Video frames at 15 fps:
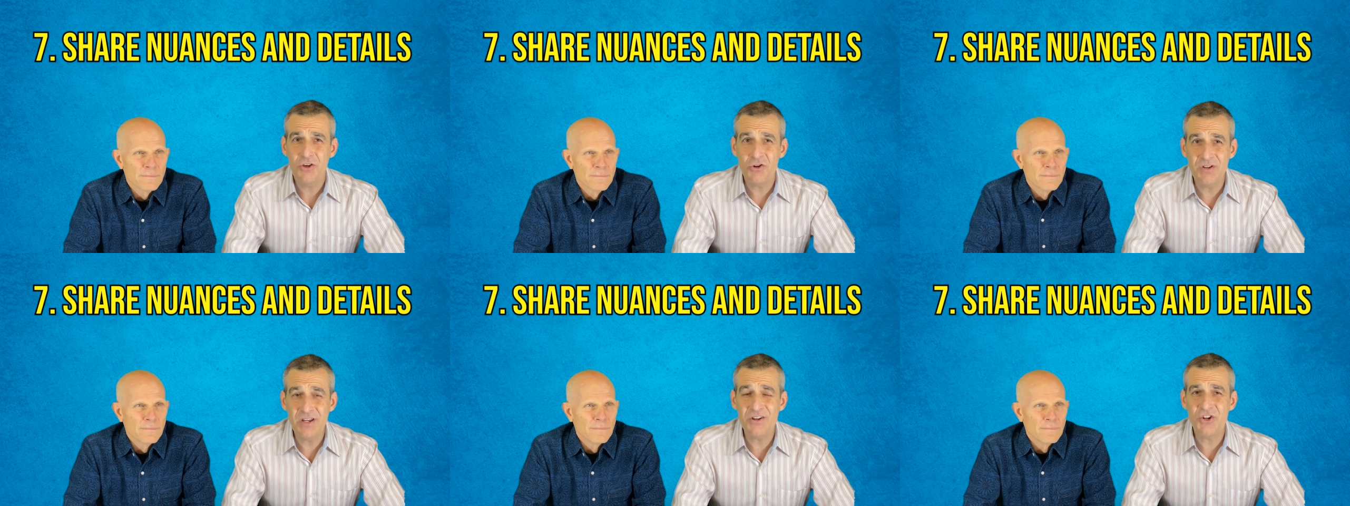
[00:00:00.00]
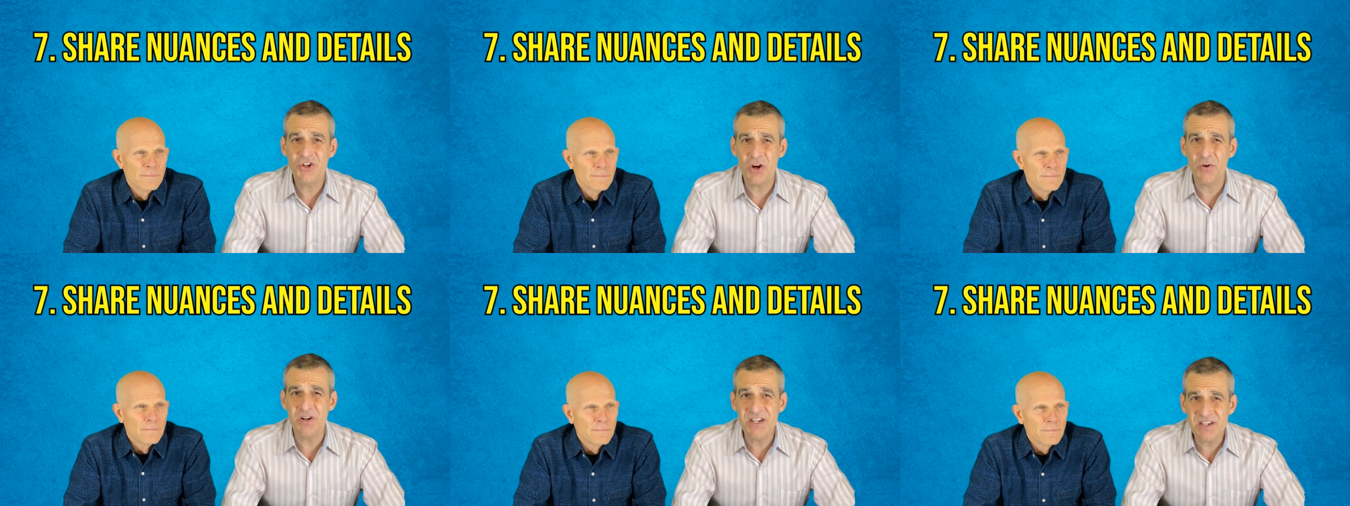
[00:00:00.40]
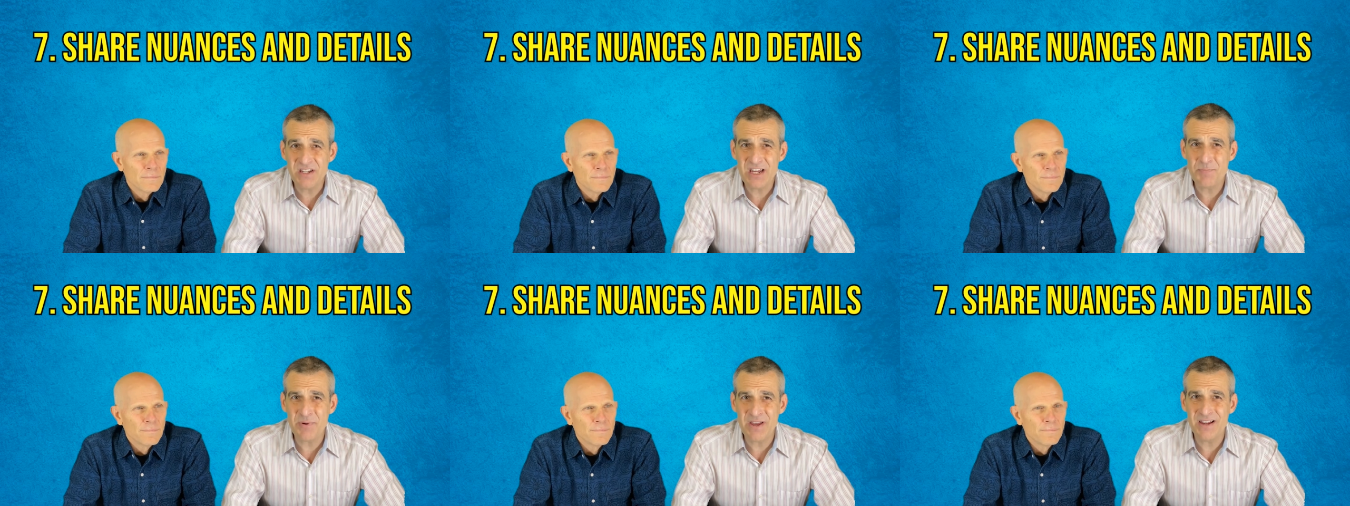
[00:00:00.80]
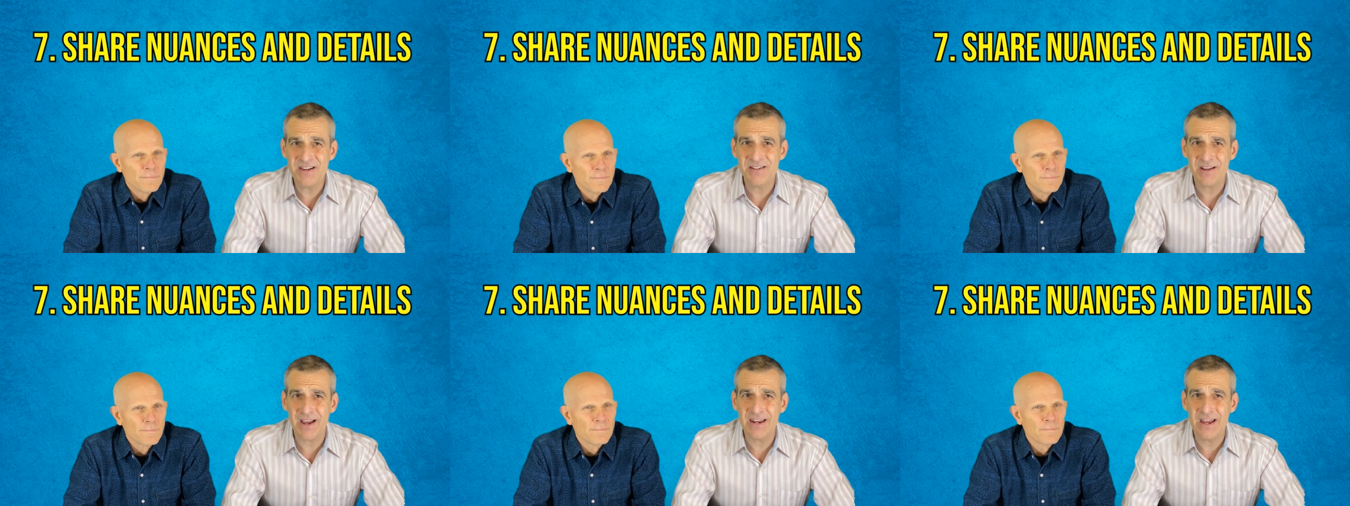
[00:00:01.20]
Speaker 1: you need to show deep
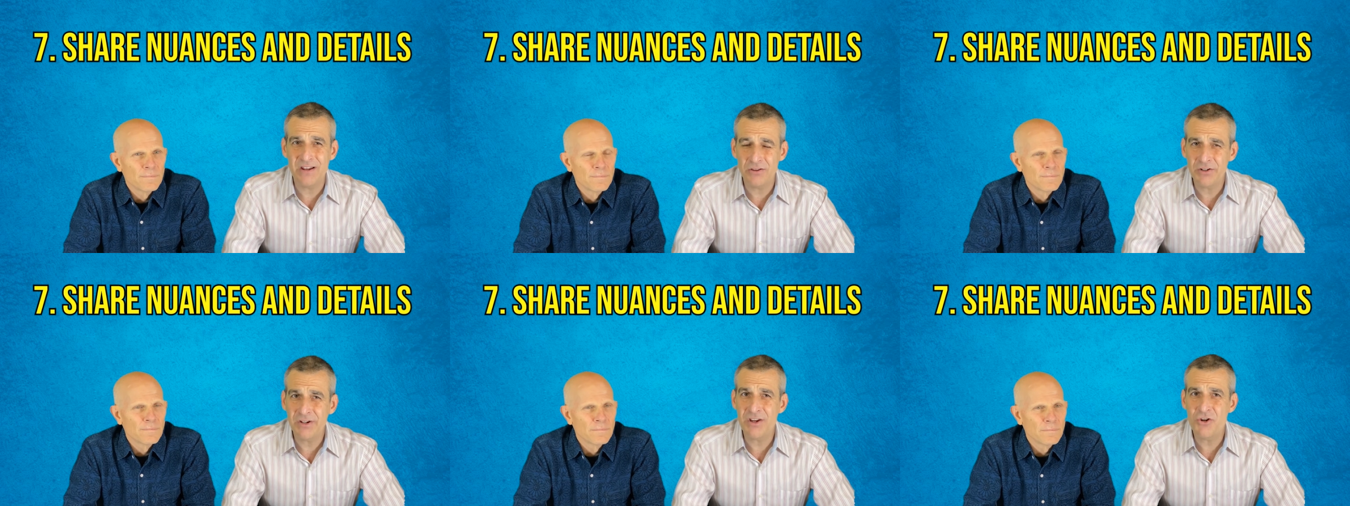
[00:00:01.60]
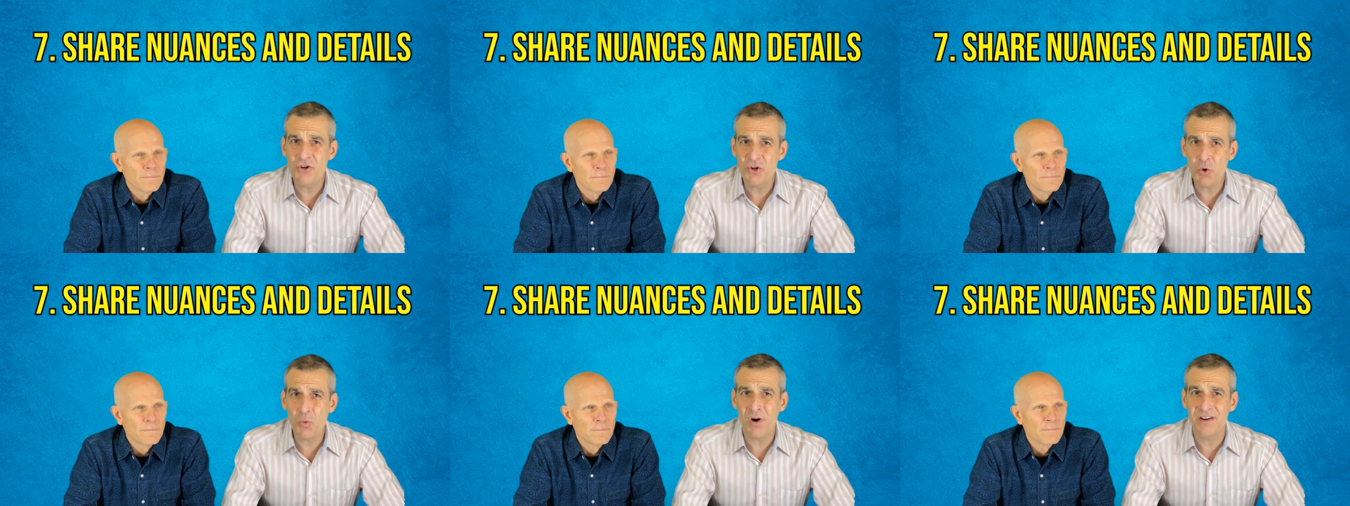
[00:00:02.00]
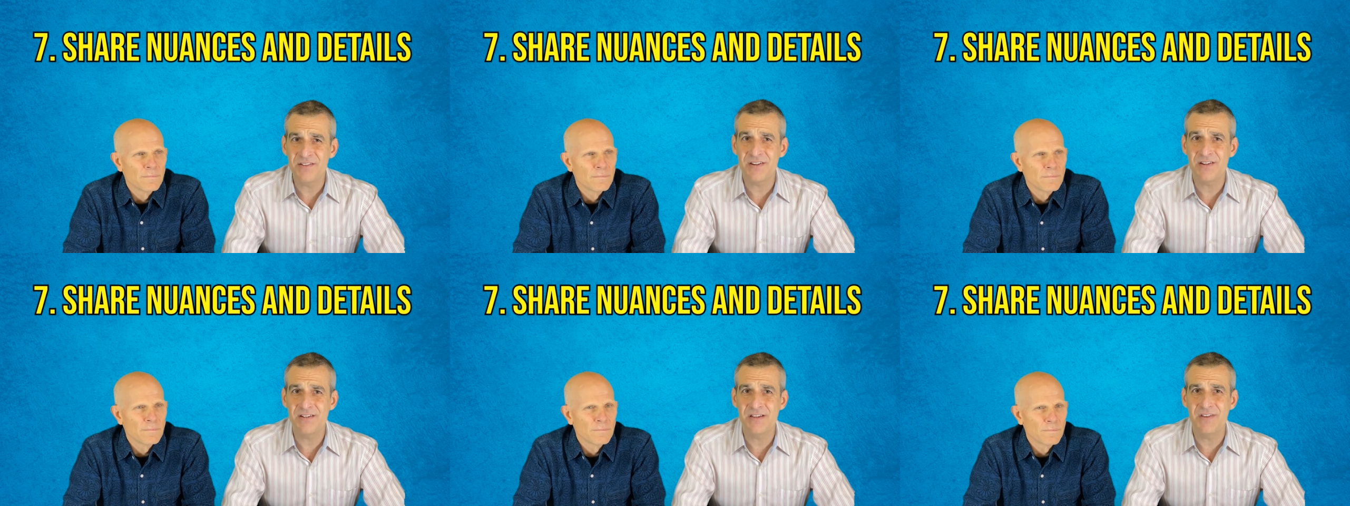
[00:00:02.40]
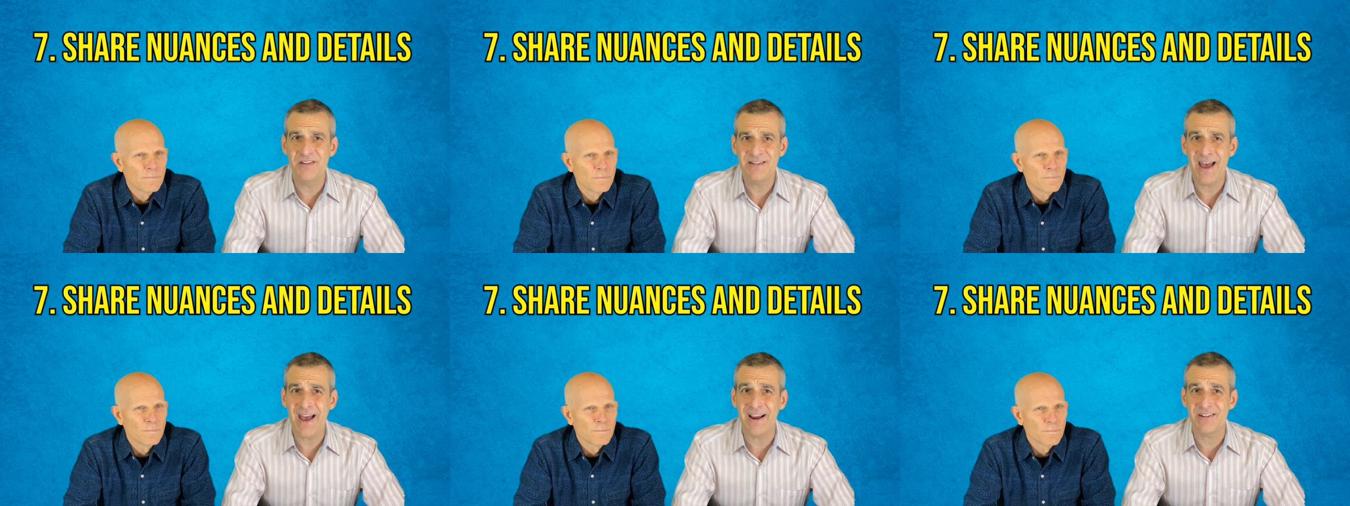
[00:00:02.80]
insight and look at nuances in
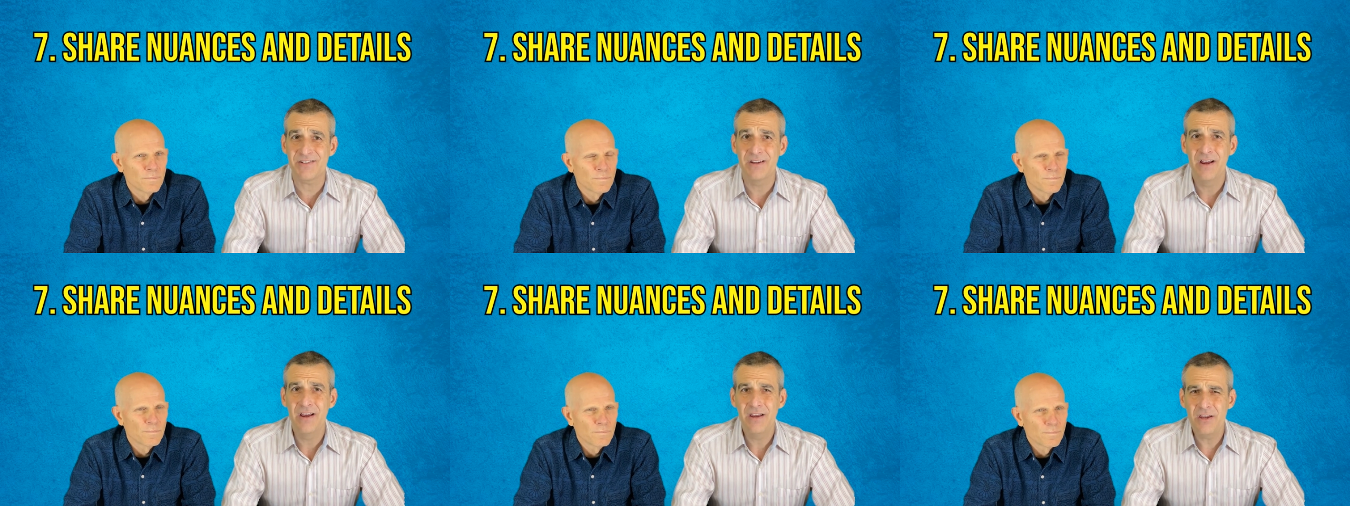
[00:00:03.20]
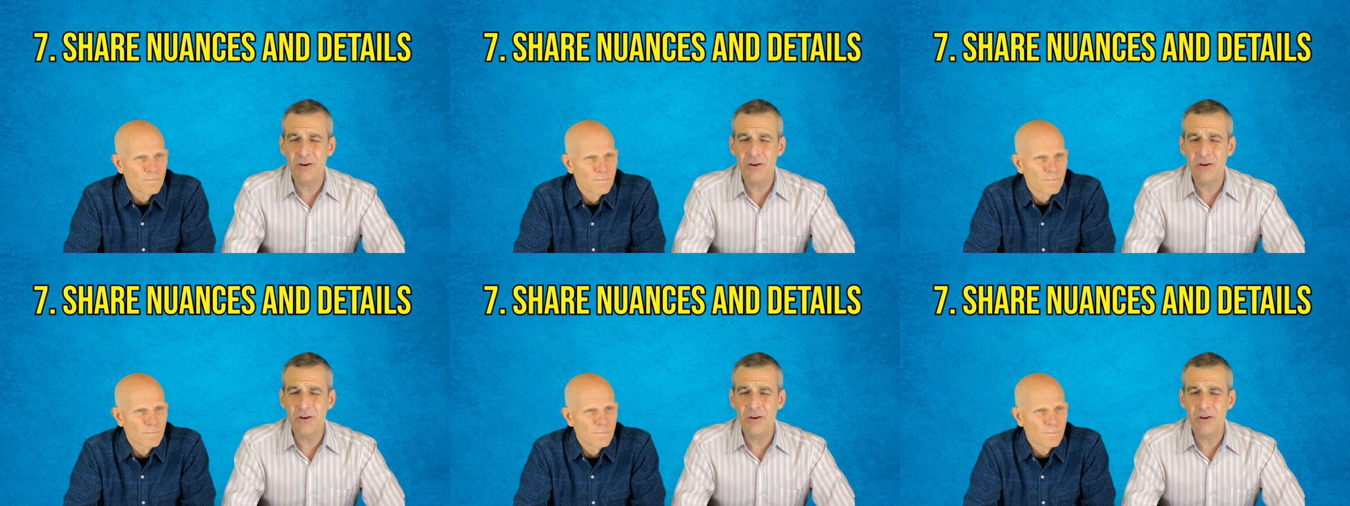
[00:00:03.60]
the text.